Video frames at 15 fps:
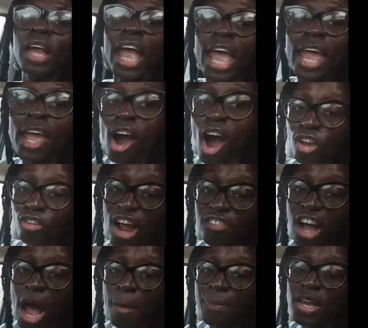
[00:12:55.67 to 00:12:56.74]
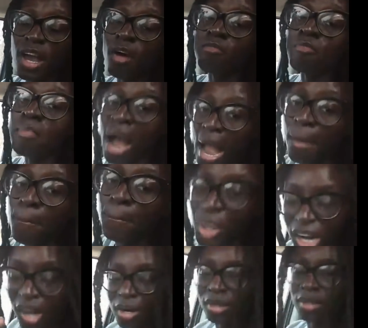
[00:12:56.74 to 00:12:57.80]
a autographed copy of my
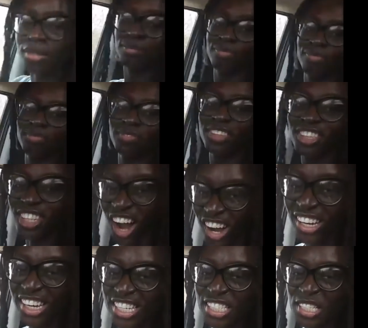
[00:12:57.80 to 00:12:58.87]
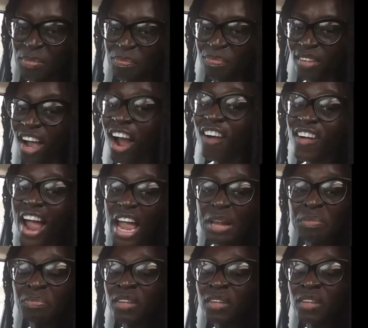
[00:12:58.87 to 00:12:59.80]
book, Darkism. All right.